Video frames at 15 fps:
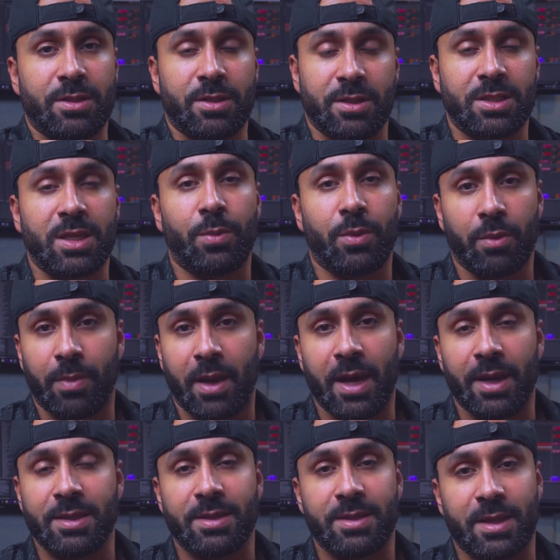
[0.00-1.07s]
it's a similar
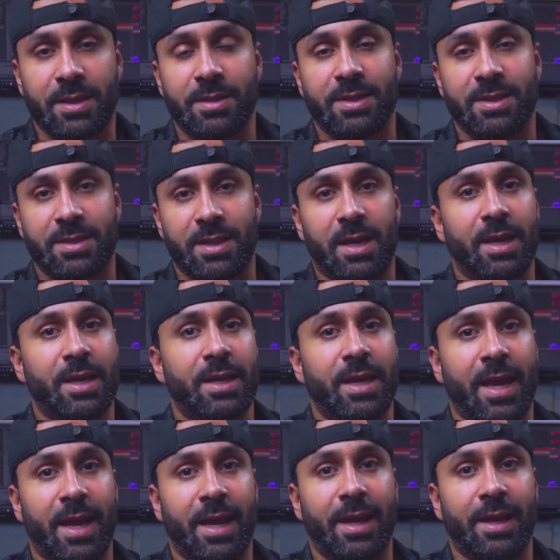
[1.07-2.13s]
body design,
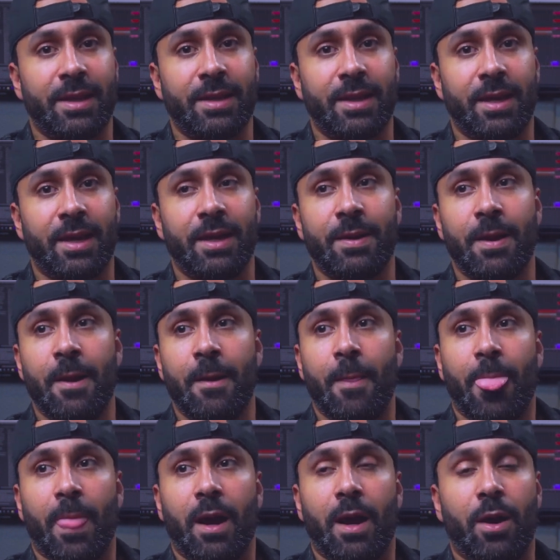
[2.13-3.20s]
and
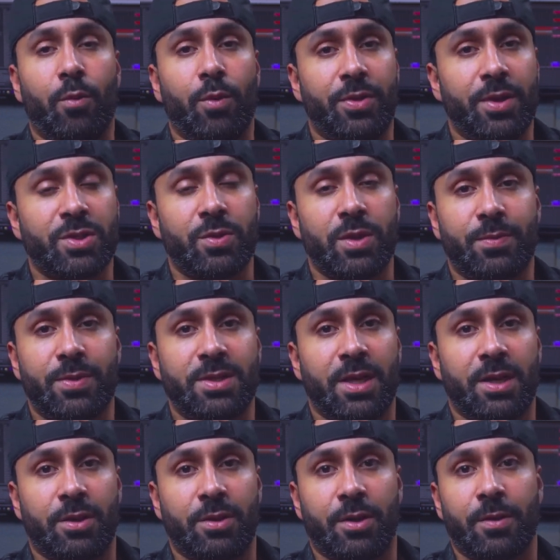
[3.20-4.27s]
with this one in
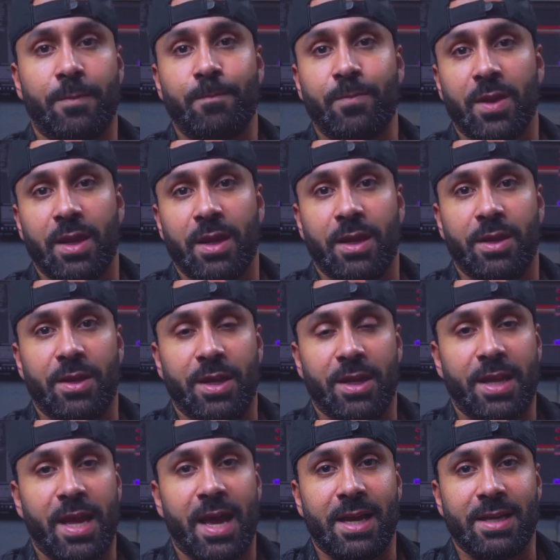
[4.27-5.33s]
particular,
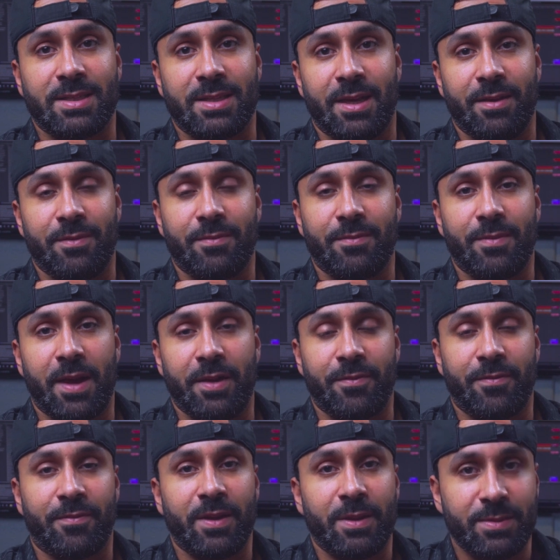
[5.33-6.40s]
it has a
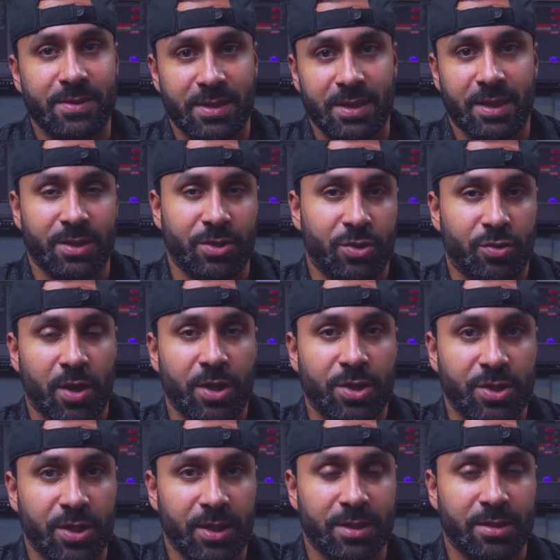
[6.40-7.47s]
flimsy
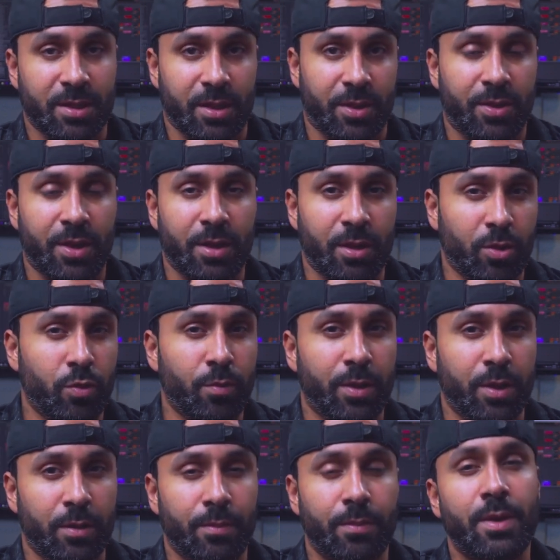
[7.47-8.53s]
construction. It's a thin
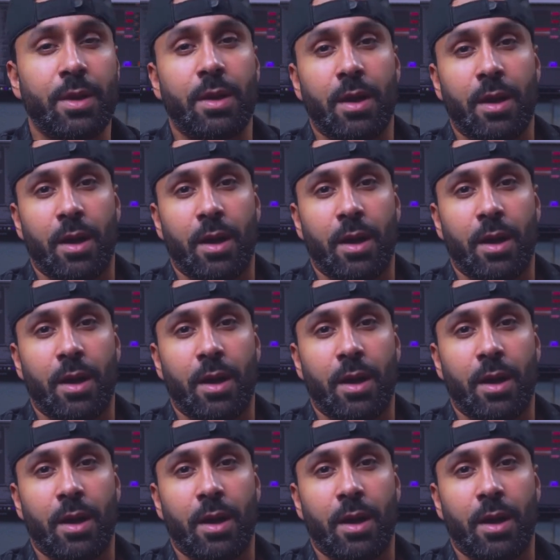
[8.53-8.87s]
aluminum